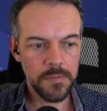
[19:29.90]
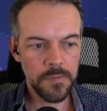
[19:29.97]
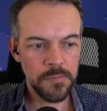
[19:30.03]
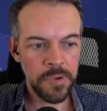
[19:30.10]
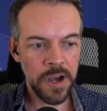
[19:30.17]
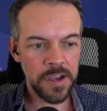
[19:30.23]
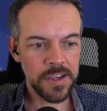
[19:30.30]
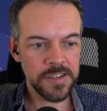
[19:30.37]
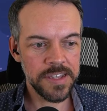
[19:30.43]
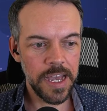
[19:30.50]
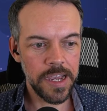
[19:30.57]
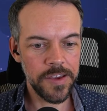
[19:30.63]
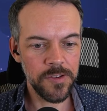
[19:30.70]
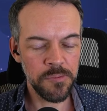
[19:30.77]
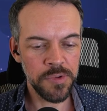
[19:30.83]
Puck is now
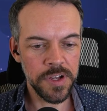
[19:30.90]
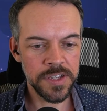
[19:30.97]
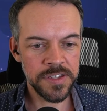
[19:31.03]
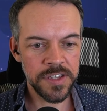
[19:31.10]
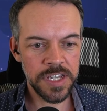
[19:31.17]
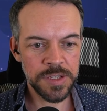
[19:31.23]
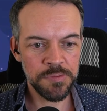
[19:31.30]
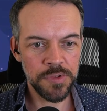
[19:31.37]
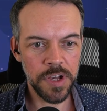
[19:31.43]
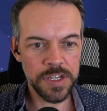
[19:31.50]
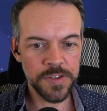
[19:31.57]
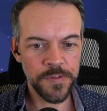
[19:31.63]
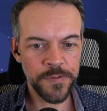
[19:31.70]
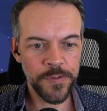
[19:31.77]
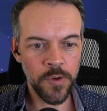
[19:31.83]
giving
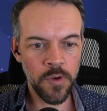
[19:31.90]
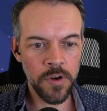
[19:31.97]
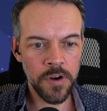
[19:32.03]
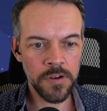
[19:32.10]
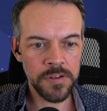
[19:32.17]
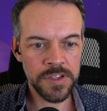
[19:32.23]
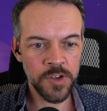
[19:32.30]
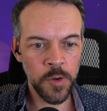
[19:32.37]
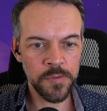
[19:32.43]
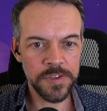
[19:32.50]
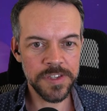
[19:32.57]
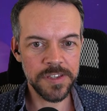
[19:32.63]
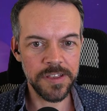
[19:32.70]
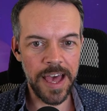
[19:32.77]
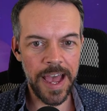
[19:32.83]
+6/+4. Let's hope the
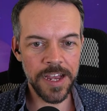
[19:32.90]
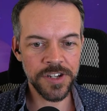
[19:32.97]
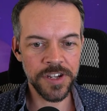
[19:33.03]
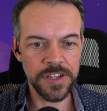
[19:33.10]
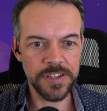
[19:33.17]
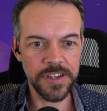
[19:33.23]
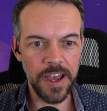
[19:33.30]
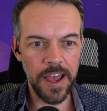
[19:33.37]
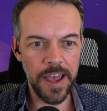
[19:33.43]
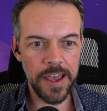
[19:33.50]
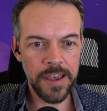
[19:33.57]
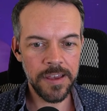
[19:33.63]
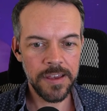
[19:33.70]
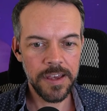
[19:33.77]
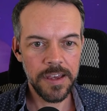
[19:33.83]
slash can
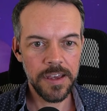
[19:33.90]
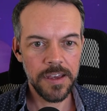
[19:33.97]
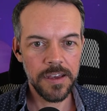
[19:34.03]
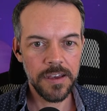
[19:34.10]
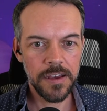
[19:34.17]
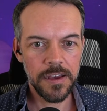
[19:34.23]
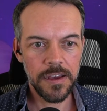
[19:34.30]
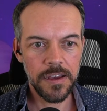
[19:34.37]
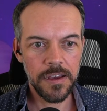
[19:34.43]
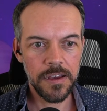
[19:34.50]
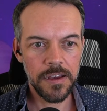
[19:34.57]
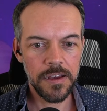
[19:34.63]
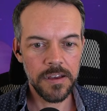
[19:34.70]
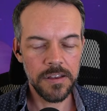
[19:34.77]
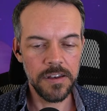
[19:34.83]
die.
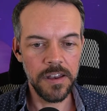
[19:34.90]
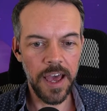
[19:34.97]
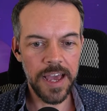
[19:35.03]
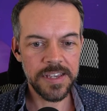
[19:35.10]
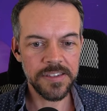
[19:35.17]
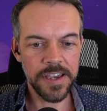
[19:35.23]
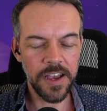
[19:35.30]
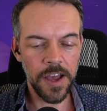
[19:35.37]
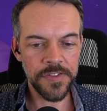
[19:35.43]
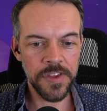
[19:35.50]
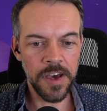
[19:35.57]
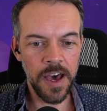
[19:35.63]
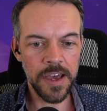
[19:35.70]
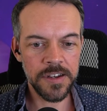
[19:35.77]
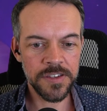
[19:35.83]
Nice, I got the
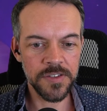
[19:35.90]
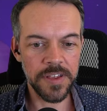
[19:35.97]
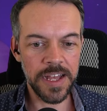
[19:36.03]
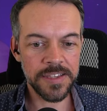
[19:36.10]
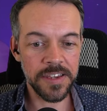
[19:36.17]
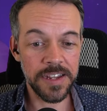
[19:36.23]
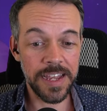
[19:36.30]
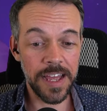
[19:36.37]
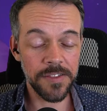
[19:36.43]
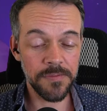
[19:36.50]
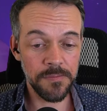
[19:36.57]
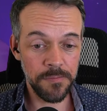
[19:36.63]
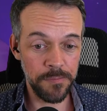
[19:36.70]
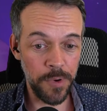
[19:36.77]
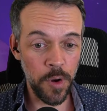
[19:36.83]
hunt. So that's going to get
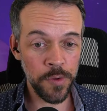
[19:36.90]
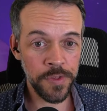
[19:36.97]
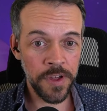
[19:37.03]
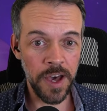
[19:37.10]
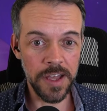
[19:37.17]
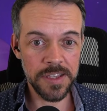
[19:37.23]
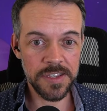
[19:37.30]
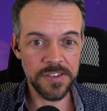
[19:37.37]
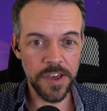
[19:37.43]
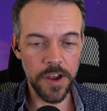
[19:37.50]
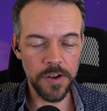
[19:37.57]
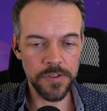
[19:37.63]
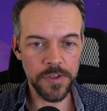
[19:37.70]
both hunts there.